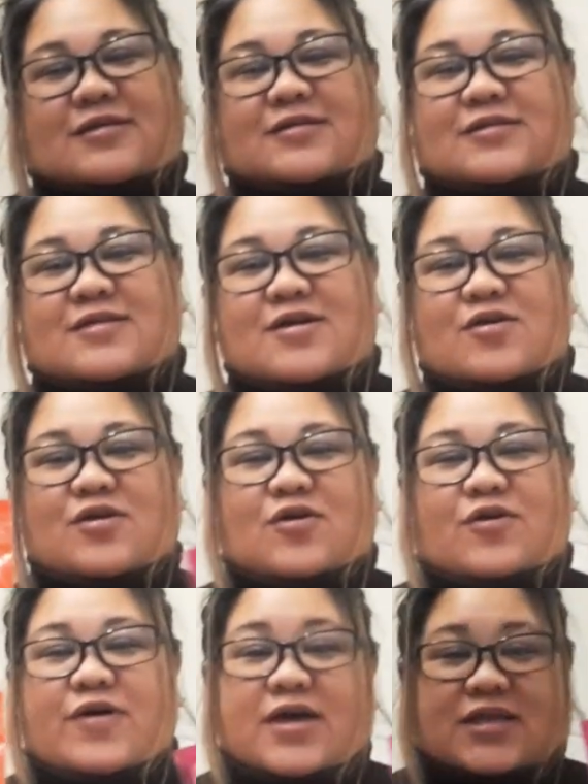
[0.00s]
So there you
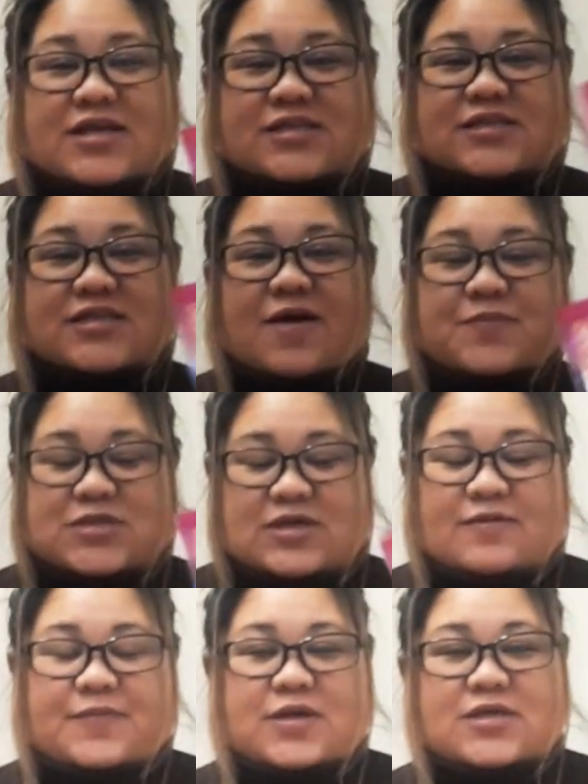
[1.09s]
go. This is
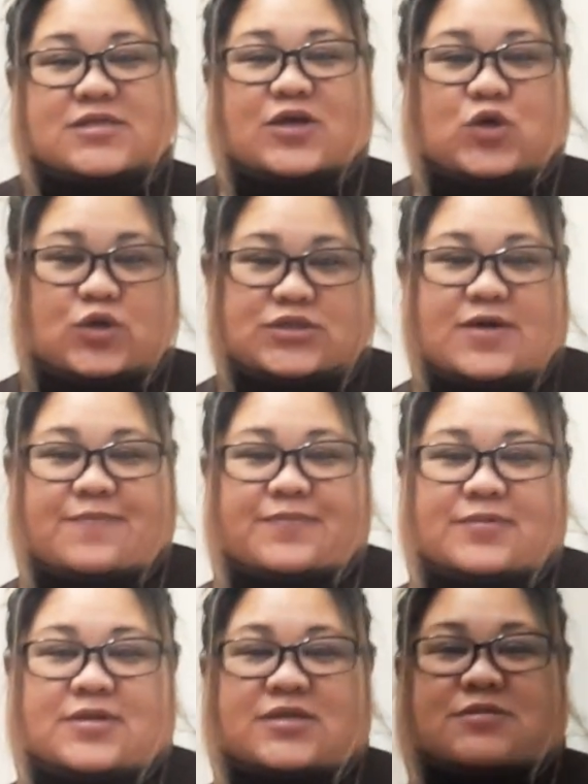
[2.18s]
empty because I cooked them.
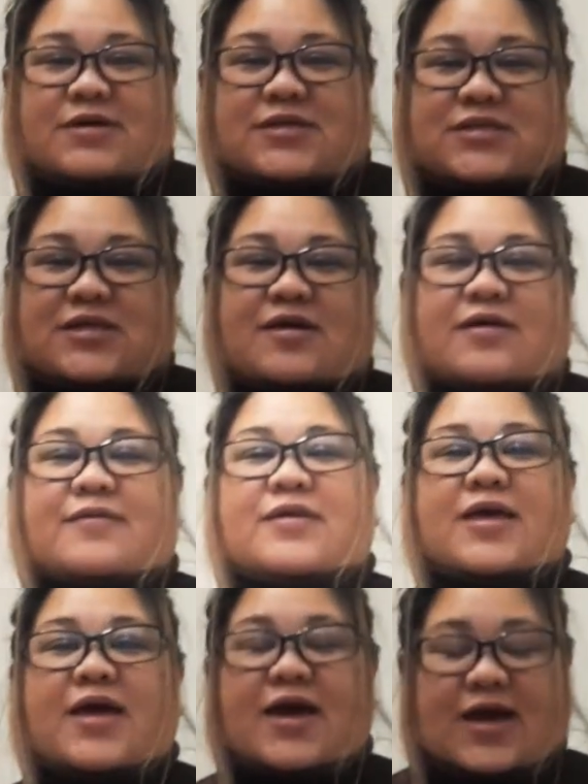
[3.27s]
That's why it's in here.
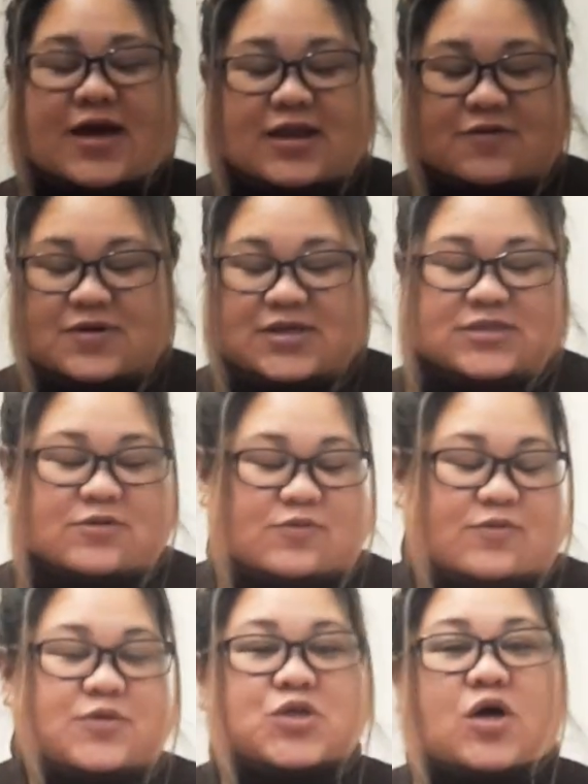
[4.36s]
Anyway,
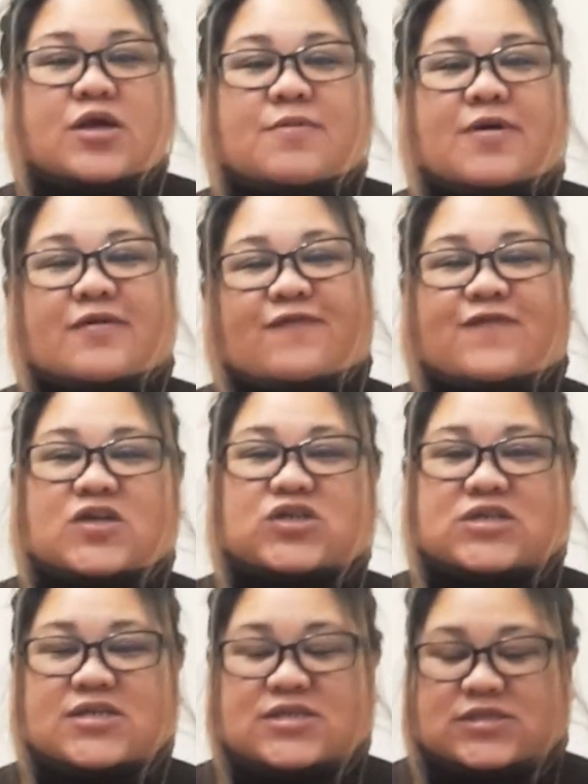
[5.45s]
so we're talking about
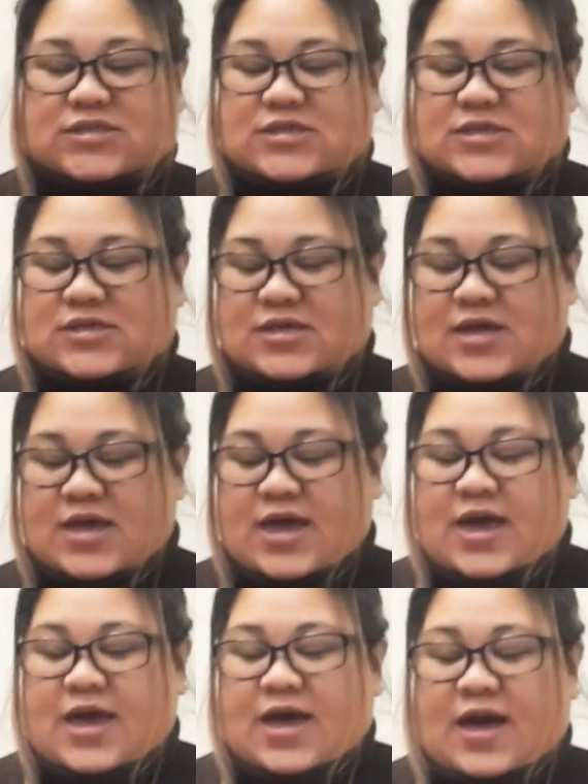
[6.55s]
fishes
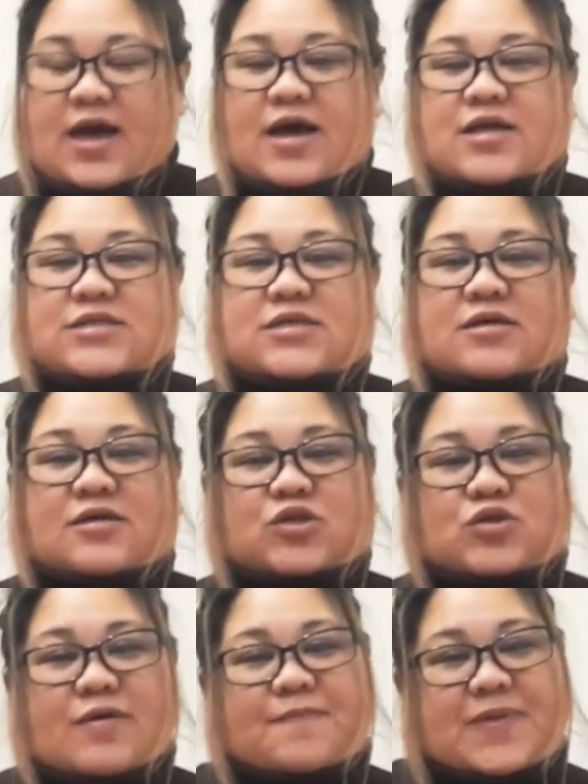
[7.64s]
and
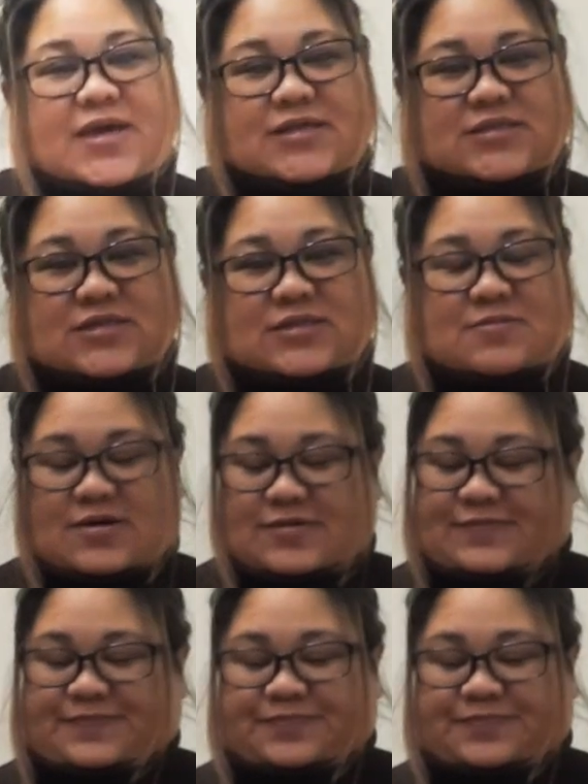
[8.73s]
shrimp paste as well.